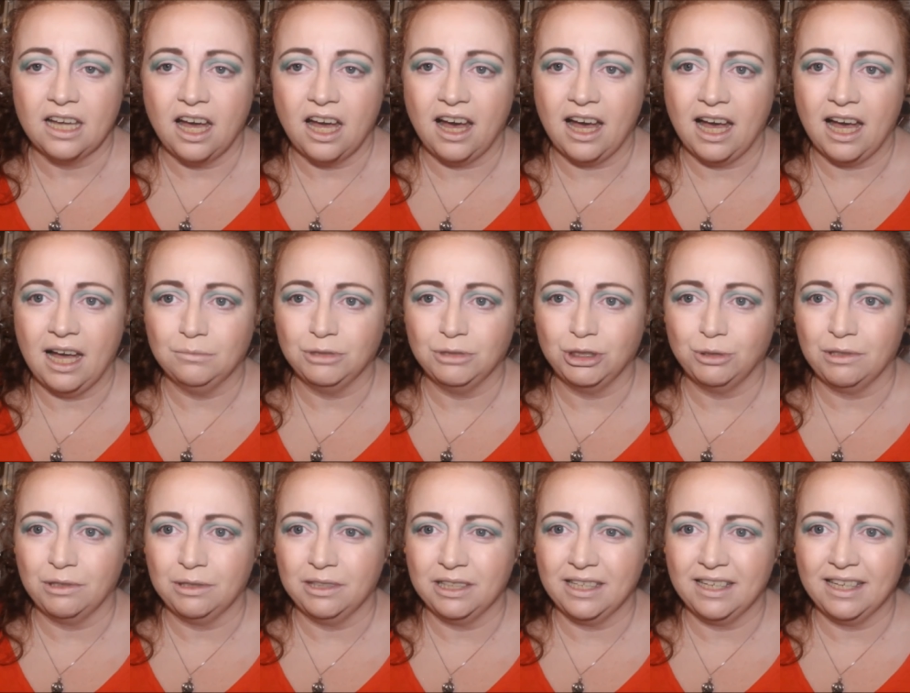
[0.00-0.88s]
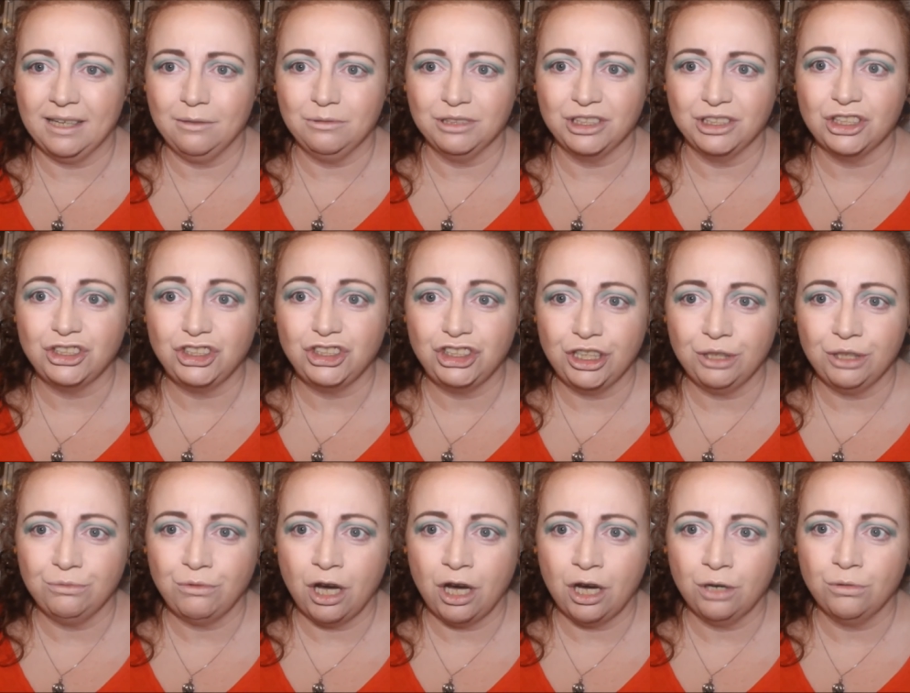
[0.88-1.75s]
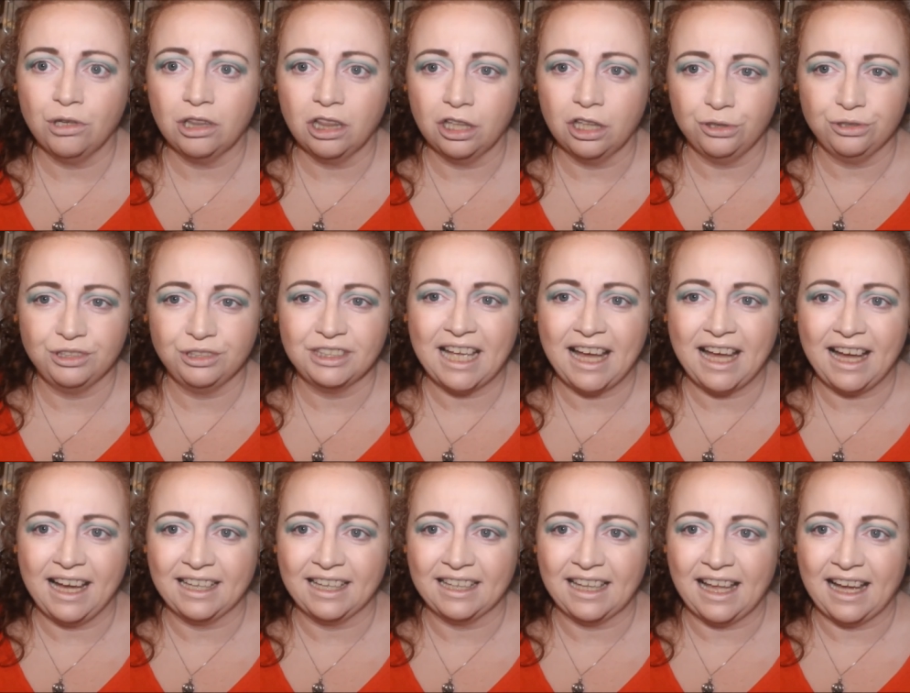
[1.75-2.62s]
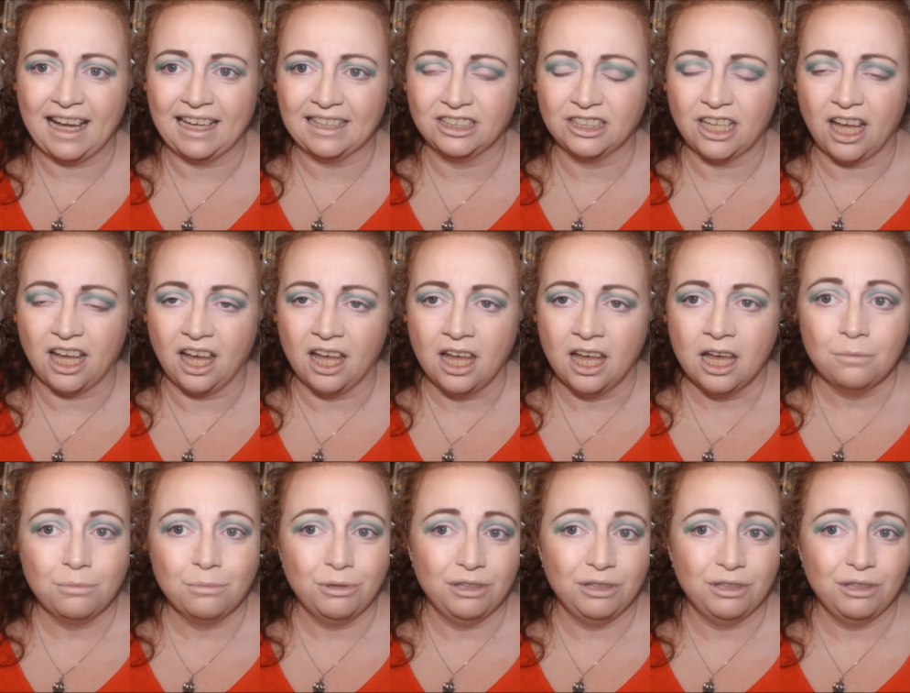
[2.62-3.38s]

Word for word: um, so it, it, was a duo loose highlighter